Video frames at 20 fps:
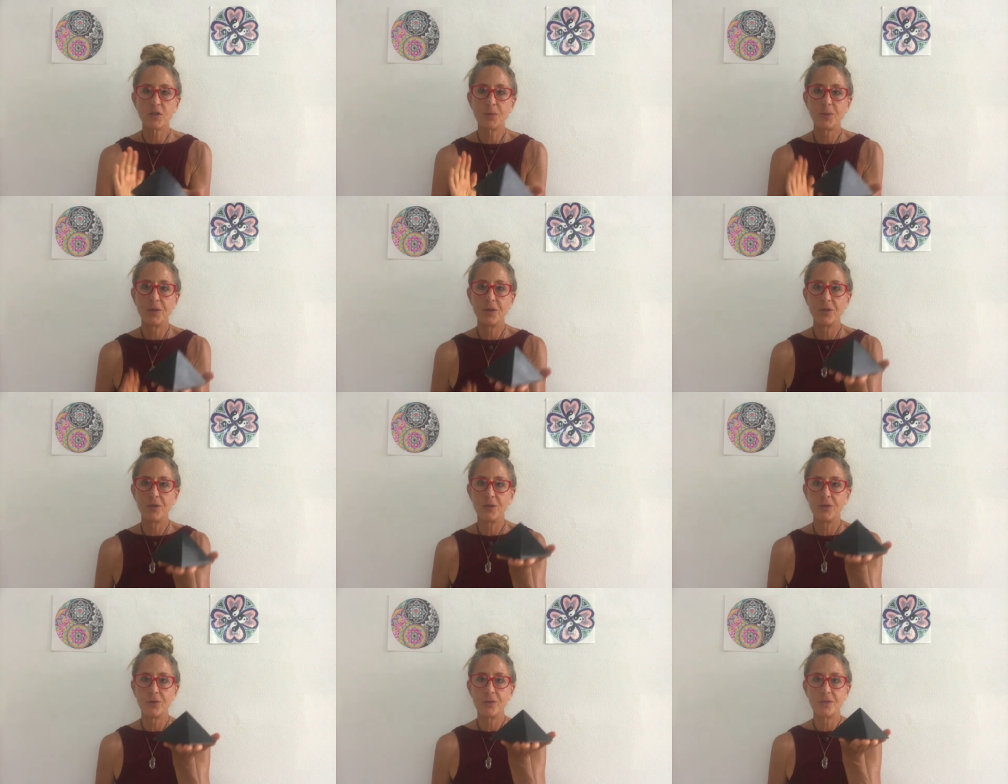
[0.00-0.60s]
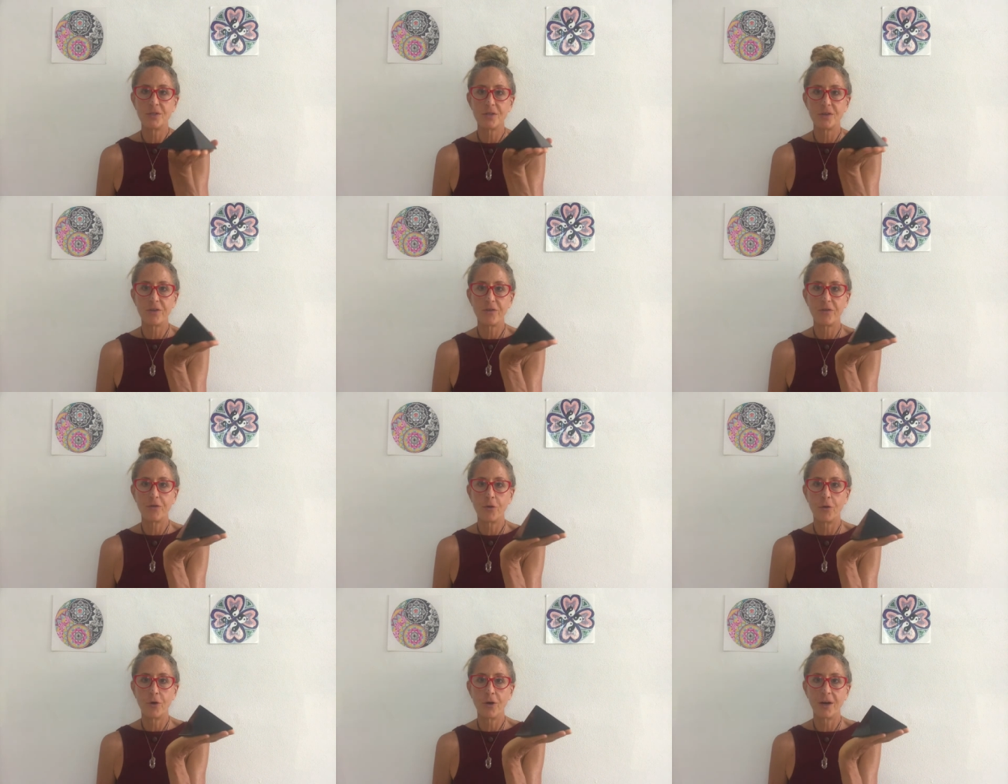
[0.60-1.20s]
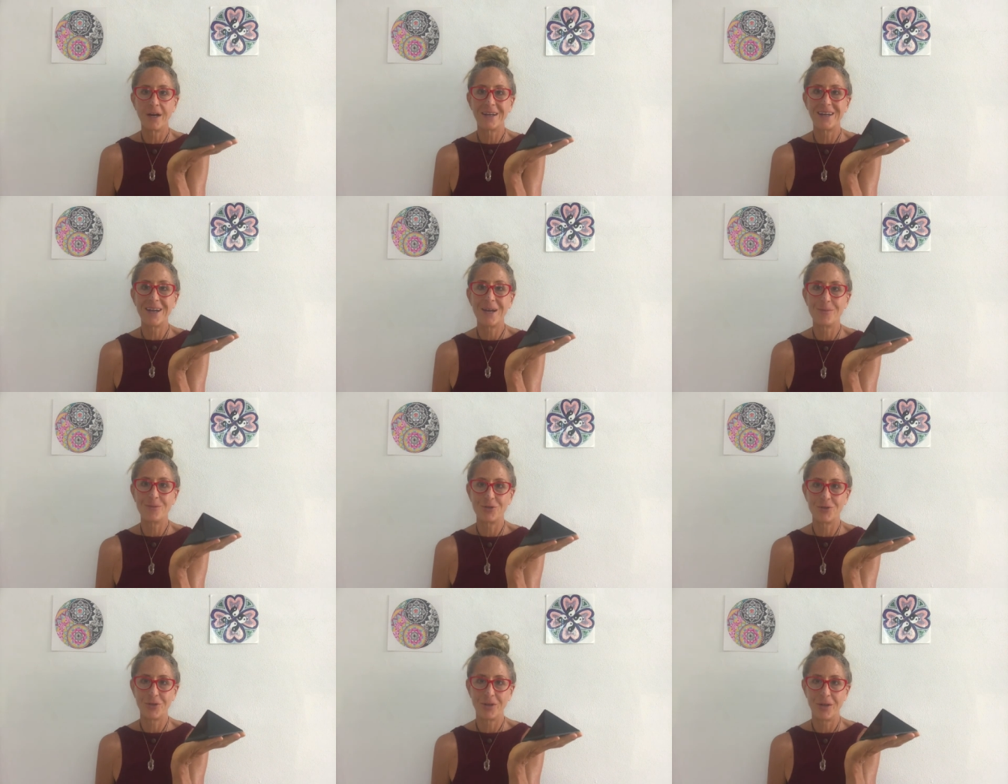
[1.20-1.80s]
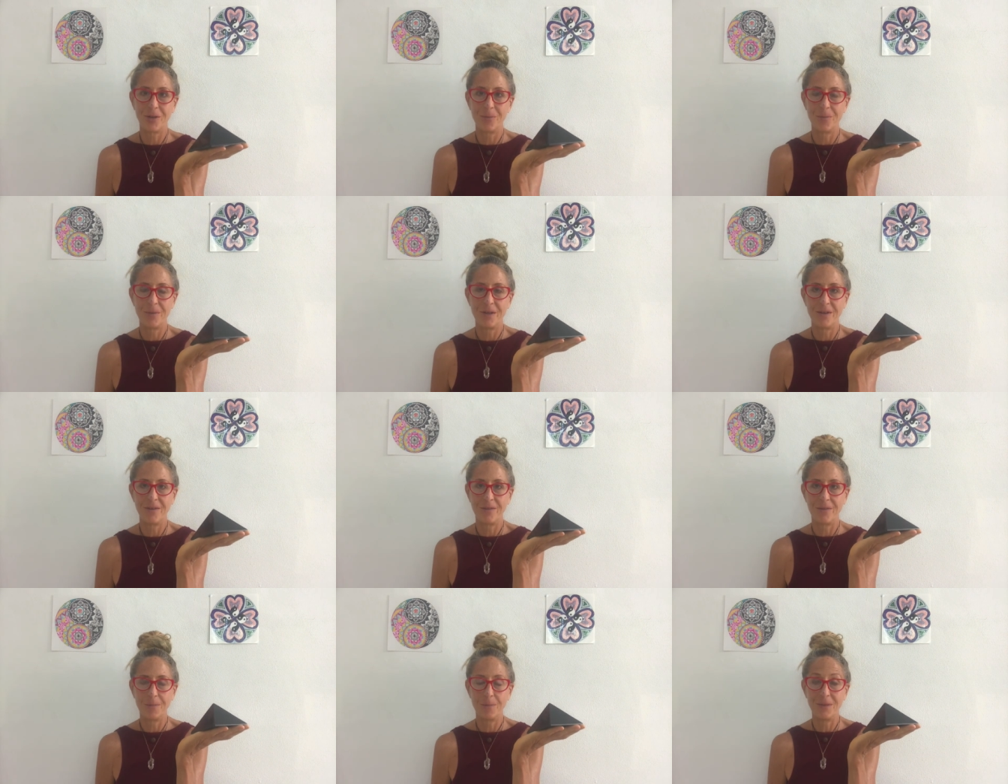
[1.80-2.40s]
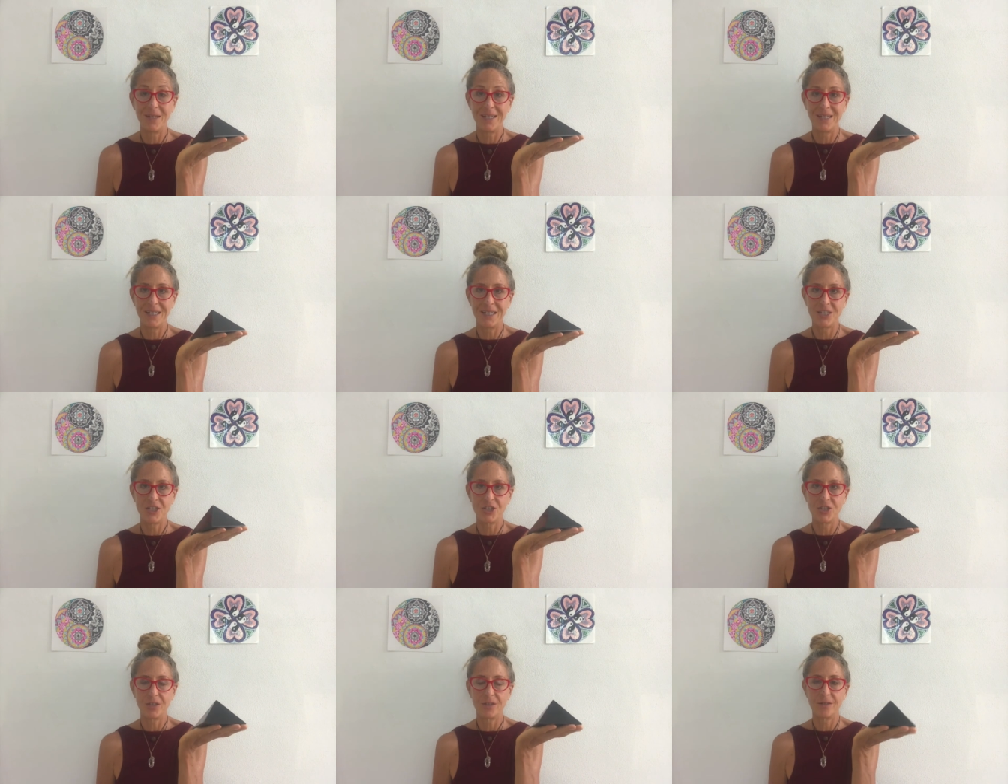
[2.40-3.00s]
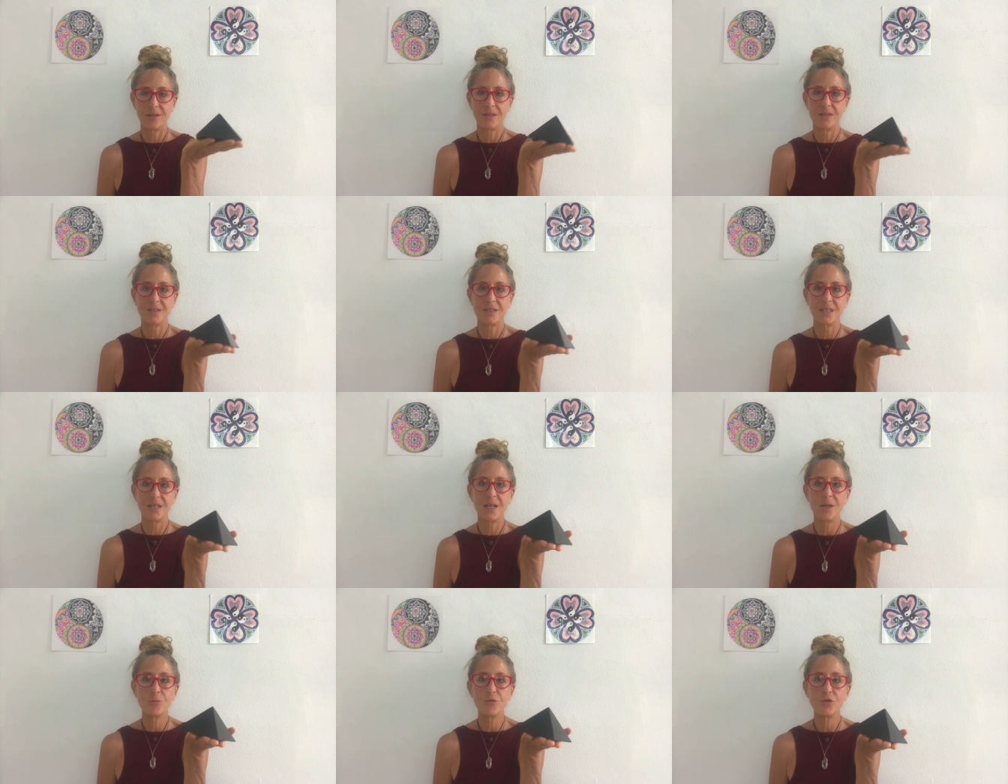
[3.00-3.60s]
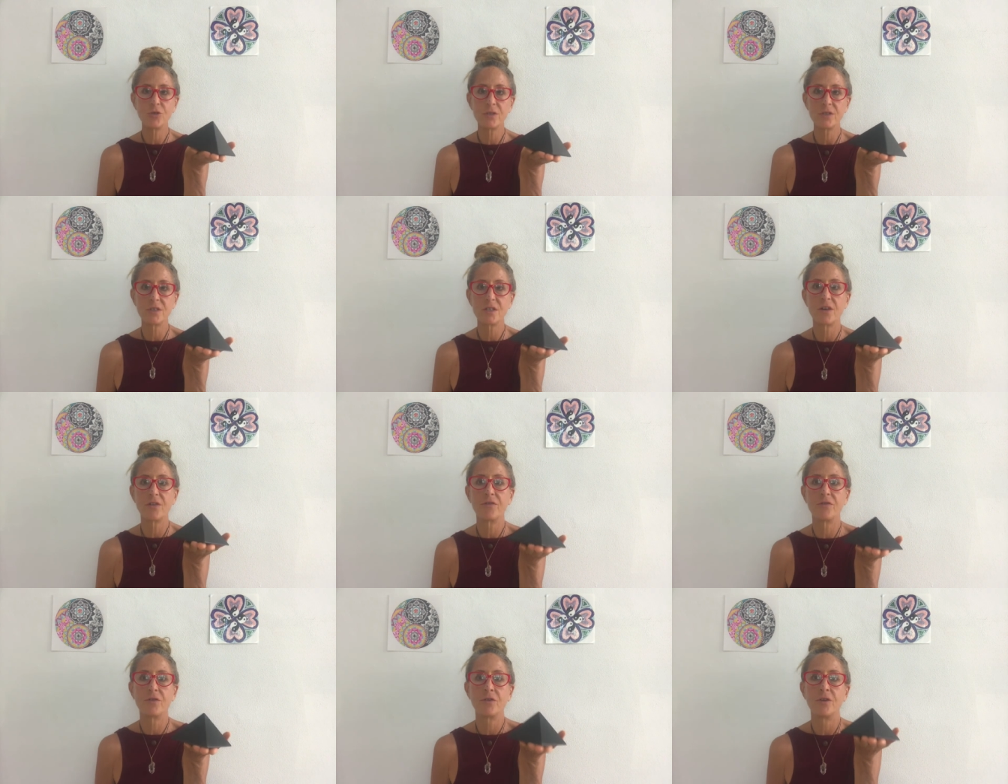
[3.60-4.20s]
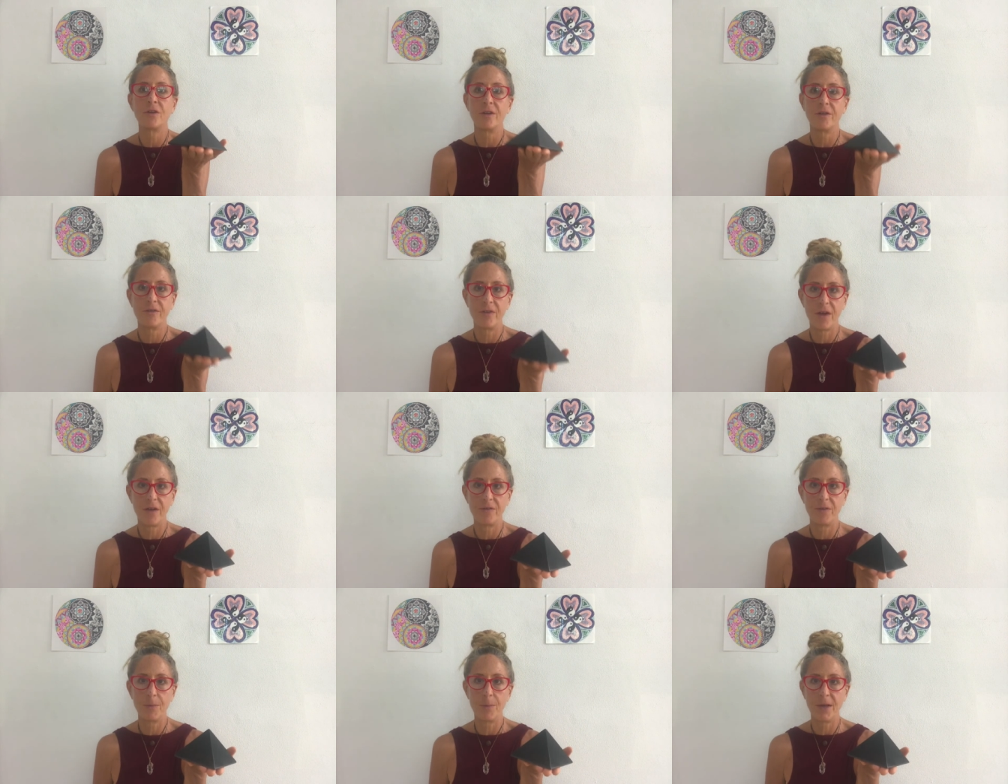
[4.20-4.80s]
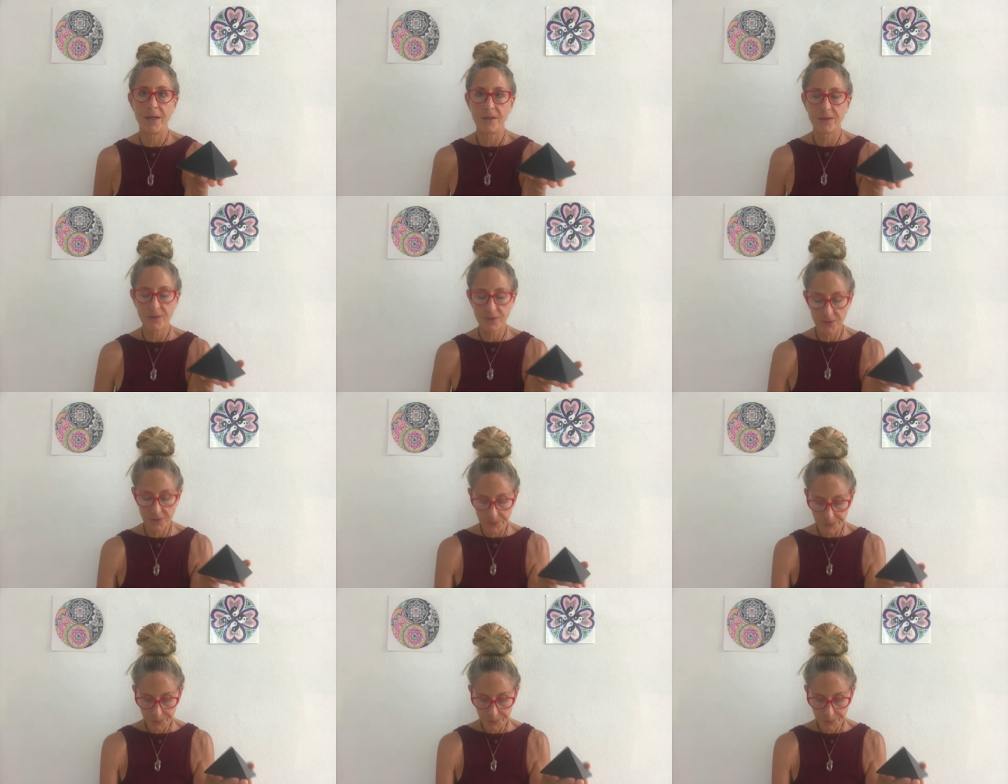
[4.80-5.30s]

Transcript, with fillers: be used for chemtrail mit mitigation because chemtrails are full of heavy metals.